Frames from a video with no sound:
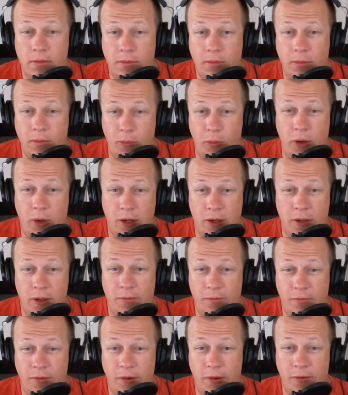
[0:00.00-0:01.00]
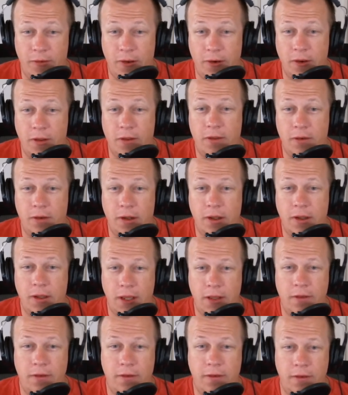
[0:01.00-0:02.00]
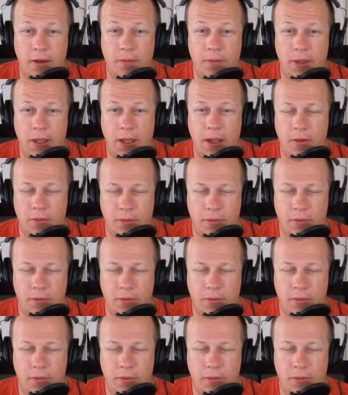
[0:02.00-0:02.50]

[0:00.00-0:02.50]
When I first loaded, I thought, okay, this is going to be...